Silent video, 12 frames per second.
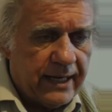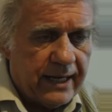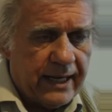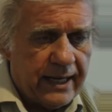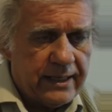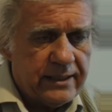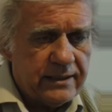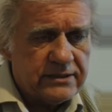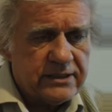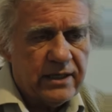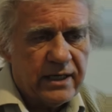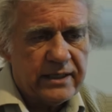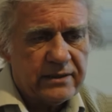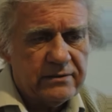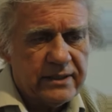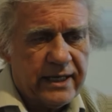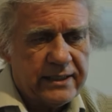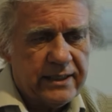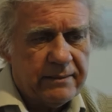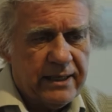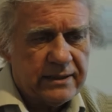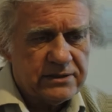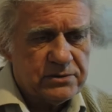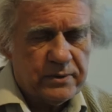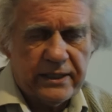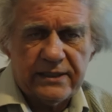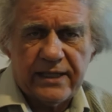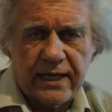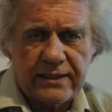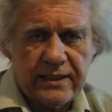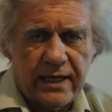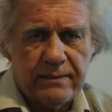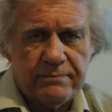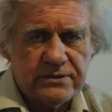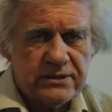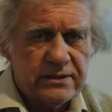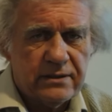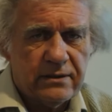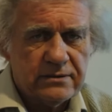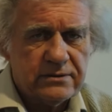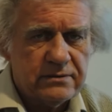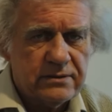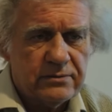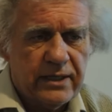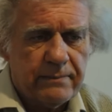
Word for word: And here's an article that came out this week that kind of puts it also in the right